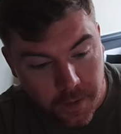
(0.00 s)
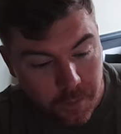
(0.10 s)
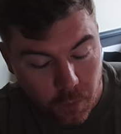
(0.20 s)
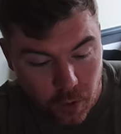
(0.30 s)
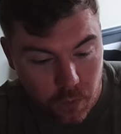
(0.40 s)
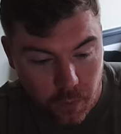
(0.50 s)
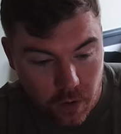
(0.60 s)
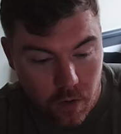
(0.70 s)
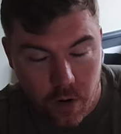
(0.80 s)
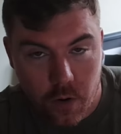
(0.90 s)
We
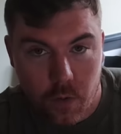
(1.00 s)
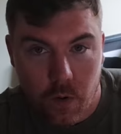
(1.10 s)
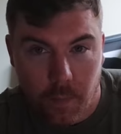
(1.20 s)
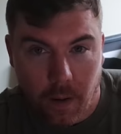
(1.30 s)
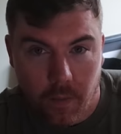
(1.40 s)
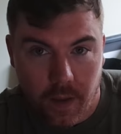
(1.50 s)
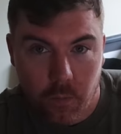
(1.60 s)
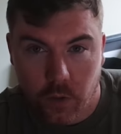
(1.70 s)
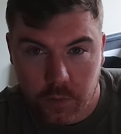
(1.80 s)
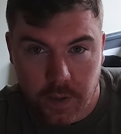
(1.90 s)
already knew about them
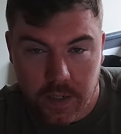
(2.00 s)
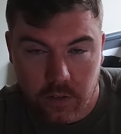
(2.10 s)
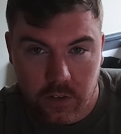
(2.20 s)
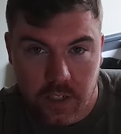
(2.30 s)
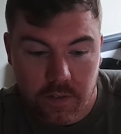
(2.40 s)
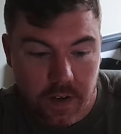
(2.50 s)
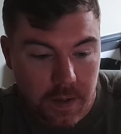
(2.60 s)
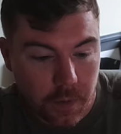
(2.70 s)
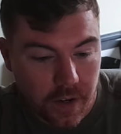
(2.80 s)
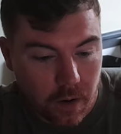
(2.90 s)
ones being on TV,
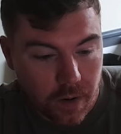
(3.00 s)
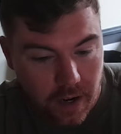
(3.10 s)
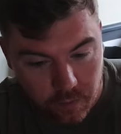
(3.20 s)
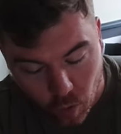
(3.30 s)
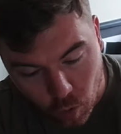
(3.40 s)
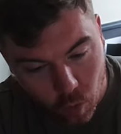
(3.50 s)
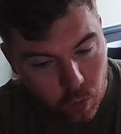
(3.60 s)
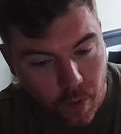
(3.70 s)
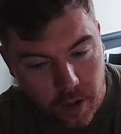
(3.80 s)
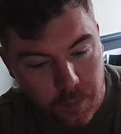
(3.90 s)
but now we have all the
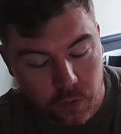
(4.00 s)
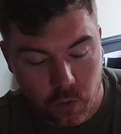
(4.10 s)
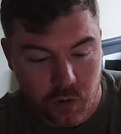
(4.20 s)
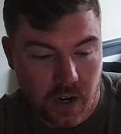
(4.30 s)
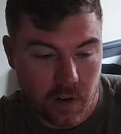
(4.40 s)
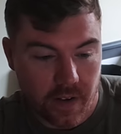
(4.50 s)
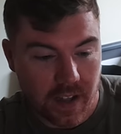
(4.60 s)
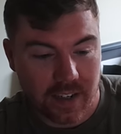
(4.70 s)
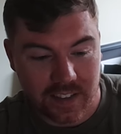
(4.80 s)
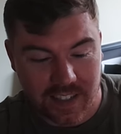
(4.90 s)
way up until January. And
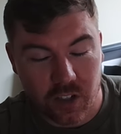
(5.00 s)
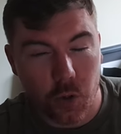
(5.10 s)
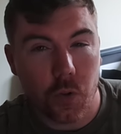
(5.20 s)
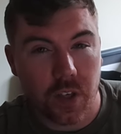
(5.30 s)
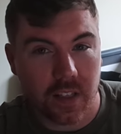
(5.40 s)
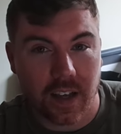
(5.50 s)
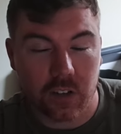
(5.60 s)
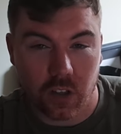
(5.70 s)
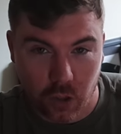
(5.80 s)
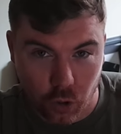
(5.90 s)
like I said, I do think that's
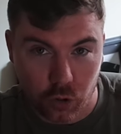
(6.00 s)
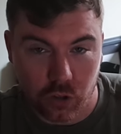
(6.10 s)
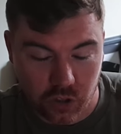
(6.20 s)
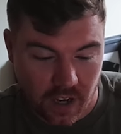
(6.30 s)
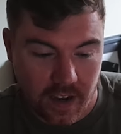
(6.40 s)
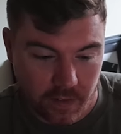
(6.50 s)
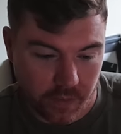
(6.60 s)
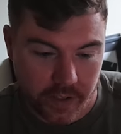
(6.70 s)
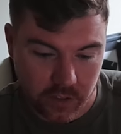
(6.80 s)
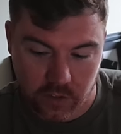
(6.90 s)
the good side of
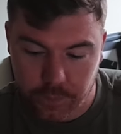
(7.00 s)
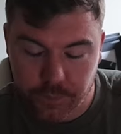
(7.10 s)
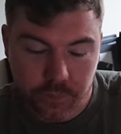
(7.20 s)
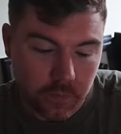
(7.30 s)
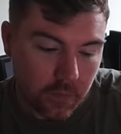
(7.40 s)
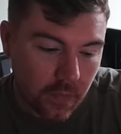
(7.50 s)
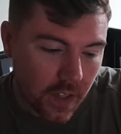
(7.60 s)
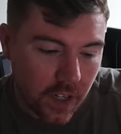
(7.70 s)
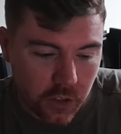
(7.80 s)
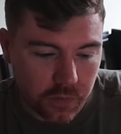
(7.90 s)
this.
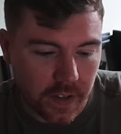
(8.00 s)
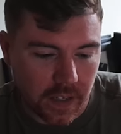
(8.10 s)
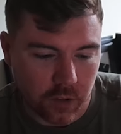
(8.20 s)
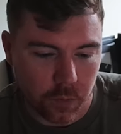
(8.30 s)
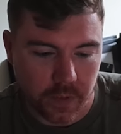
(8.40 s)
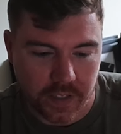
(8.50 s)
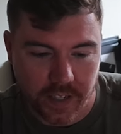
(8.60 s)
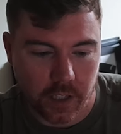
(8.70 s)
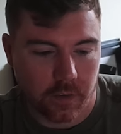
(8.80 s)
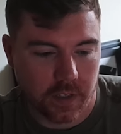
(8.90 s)
I just feel like some of the
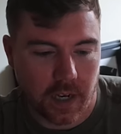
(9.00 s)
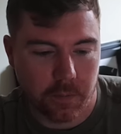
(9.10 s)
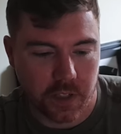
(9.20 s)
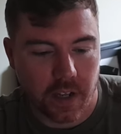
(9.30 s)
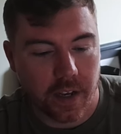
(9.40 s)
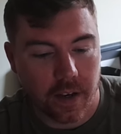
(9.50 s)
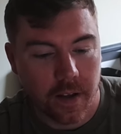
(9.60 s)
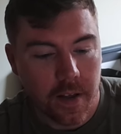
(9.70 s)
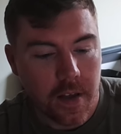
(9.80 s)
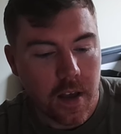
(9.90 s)
kickoff times in here
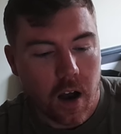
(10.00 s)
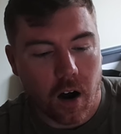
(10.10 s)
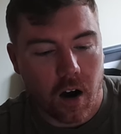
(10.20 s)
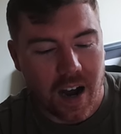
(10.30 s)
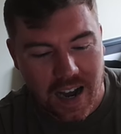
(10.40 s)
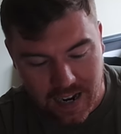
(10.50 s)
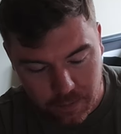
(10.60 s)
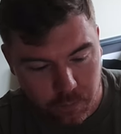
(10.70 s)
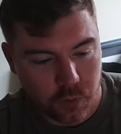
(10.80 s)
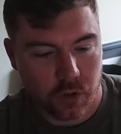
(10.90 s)
are
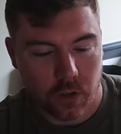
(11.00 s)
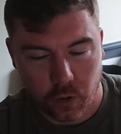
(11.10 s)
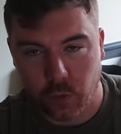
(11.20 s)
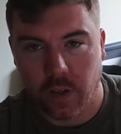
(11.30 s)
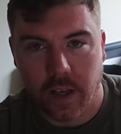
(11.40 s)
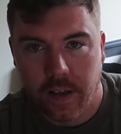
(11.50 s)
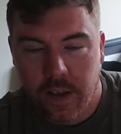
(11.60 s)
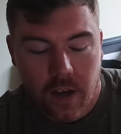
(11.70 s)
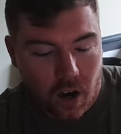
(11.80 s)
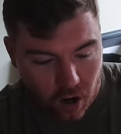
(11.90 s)
absolutely
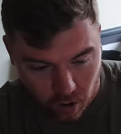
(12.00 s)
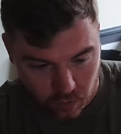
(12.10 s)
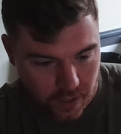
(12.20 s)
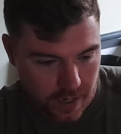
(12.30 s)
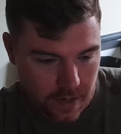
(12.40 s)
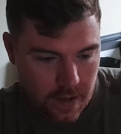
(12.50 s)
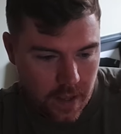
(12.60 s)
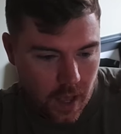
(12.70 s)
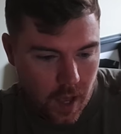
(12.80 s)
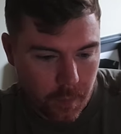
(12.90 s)
honking.
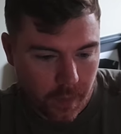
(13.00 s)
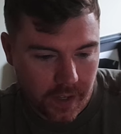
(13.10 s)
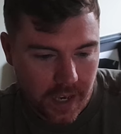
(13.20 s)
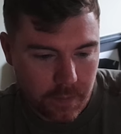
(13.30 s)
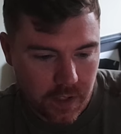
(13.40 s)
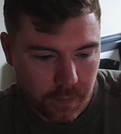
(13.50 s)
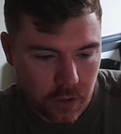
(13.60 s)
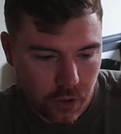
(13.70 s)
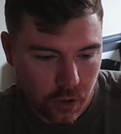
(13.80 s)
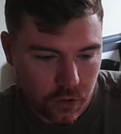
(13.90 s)
But the games that have been
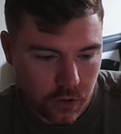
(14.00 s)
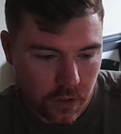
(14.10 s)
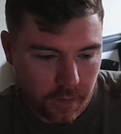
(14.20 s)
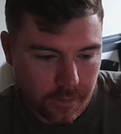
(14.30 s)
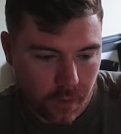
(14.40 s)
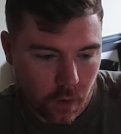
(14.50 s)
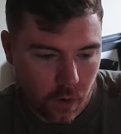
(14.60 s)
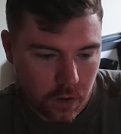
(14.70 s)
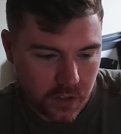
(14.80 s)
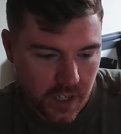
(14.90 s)
chosen
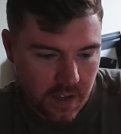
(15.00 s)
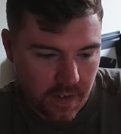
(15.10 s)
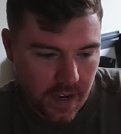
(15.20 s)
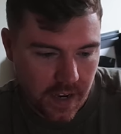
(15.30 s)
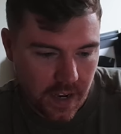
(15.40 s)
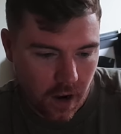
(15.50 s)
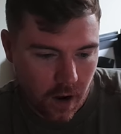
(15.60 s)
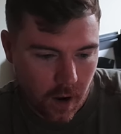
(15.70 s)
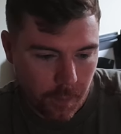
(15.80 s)
for TV are